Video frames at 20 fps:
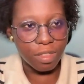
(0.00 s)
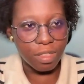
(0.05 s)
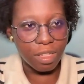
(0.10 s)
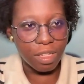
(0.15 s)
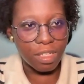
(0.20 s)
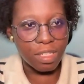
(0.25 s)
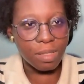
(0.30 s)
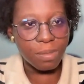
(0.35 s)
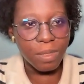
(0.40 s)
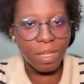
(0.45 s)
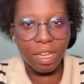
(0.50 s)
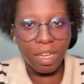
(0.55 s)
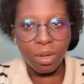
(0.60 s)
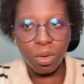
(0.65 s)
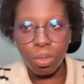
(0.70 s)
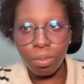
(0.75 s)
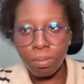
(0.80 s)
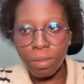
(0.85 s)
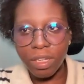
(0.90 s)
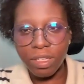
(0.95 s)
It seems I
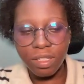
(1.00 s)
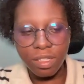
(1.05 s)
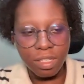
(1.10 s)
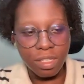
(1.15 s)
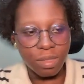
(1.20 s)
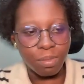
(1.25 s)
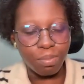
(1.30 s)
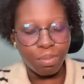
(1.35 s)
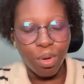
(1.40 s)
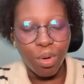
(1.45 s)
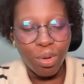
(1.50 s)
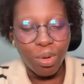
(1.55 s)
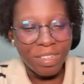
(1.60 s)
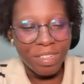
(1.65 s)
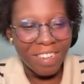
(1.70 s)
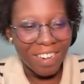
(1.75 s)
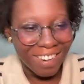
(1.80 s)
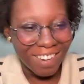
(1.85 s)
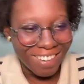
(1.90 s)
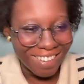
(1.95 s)
cannot make this
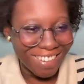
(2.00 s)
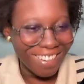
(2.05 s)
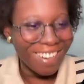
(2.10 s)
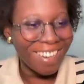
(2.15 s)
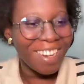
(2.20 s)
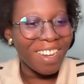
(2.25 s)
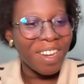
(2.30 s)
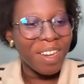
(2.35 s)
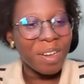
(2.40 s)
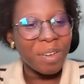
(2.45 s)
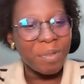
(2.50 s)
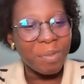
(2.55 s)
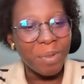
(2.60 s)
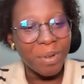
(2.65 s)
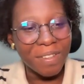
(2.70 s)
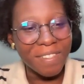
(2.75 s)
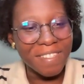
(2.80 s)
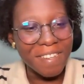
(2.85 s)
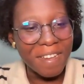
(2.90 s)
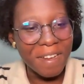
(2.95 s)
bolder.
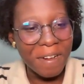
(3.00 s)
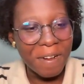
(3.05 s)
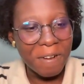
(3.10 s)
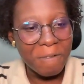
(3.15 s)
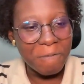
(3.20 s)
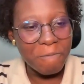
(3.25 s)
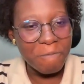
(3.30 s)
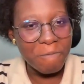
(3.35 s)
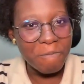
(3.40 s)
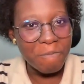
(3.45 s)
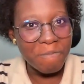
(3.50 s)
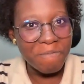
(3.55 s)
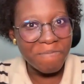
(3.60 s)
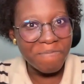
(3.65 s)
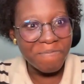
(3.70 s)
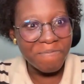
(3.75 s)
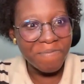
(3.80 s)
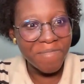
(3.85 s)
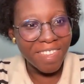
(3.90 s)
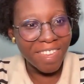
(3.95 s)
But
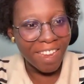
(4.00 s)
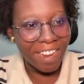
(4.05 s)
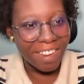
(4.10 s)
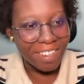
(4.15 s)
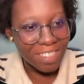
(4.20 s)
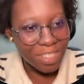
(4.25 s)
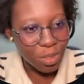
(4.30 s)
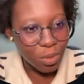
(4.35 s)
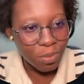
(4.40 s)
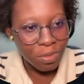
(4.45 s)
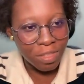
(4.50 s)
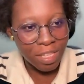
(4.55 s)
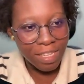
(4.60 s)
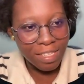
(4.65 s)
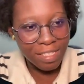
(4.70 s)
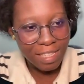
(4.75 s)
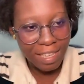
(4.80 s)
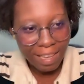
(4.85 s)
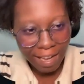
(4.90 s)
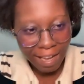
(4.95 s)
yeah, so
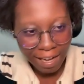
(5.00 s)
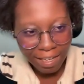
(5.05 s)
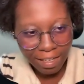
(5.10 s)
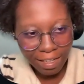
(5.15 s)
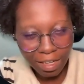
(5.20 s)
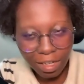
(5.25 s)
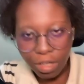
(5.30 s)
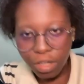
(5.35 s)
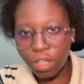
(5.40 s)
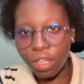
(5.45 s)
there's a line here.